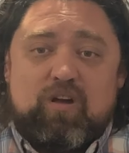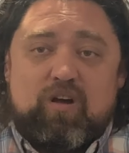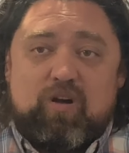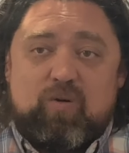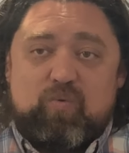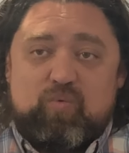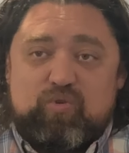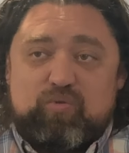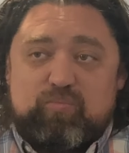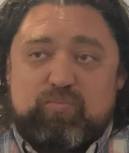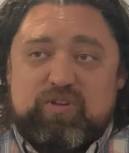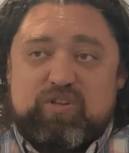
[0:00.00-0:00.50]

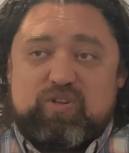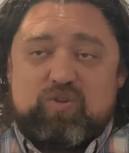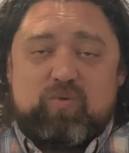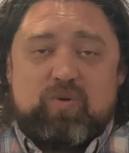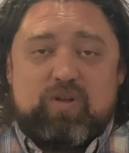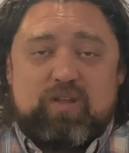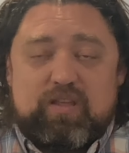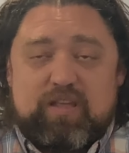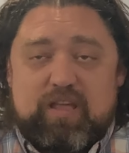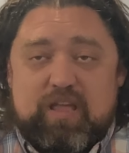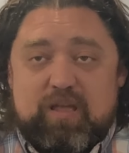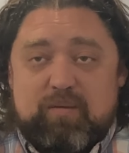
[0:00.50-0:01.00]
We'll be
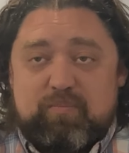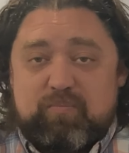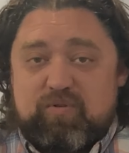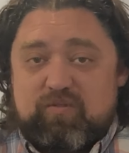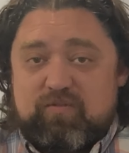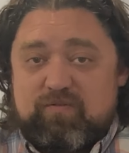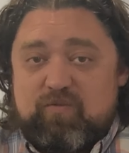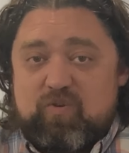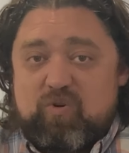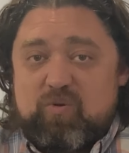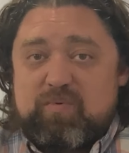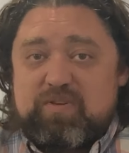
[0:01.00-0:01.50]
doing a
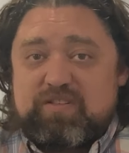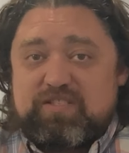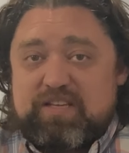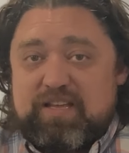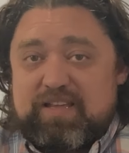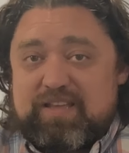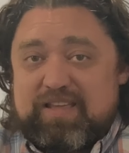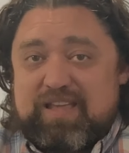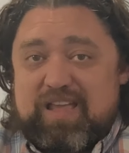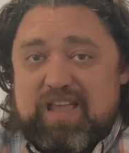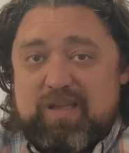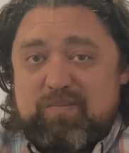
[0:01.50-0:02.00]
performance
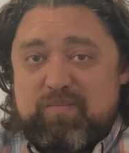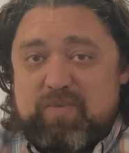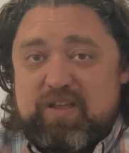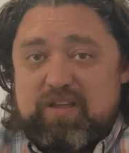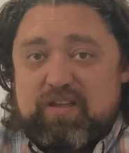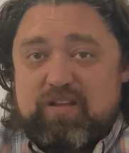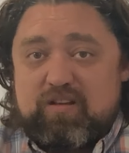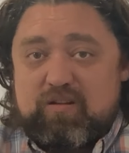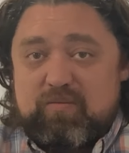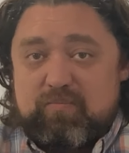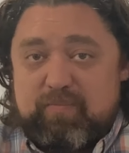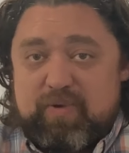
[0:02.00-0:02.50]
and
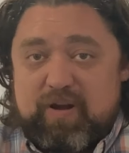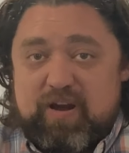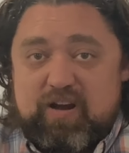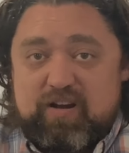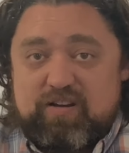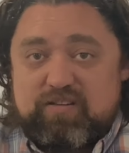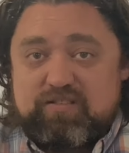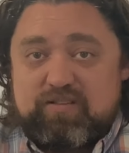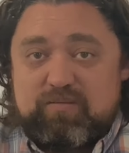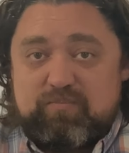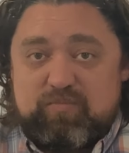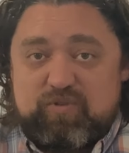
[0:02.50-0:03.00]
gaming
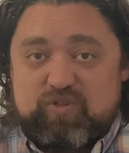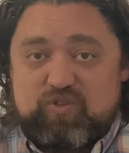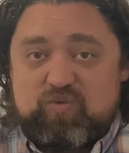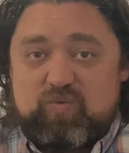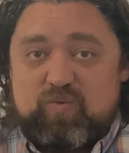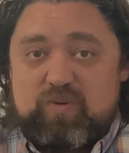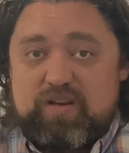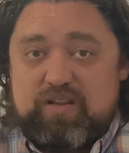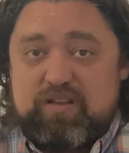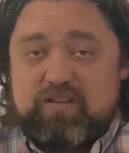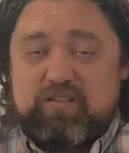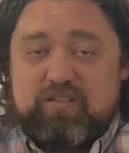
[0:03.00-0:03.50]
comparison
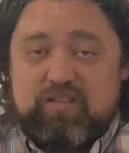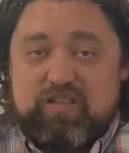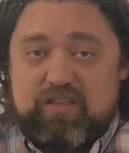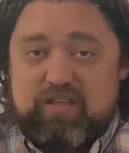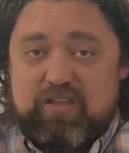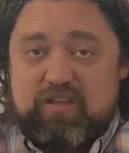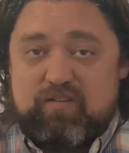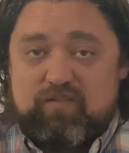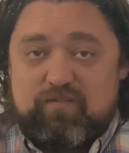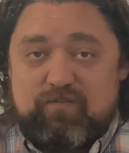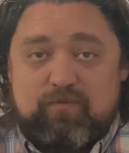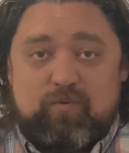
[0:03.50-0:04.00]
between
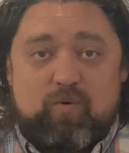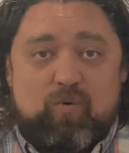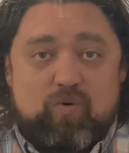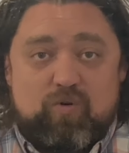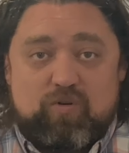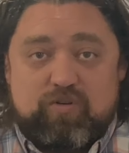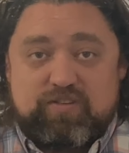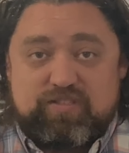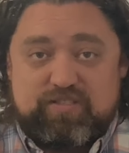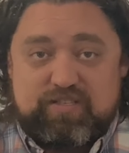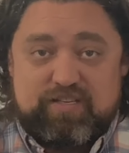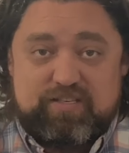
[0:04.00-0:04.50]
the
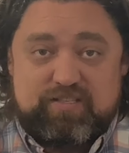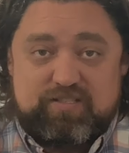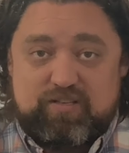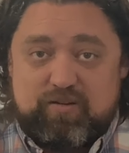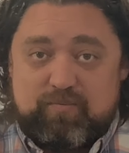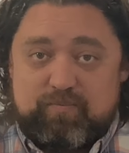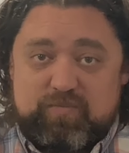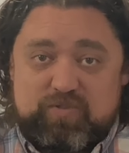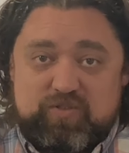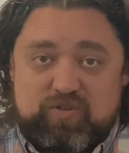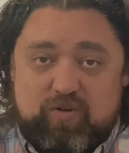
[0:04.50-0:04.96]
4 systems.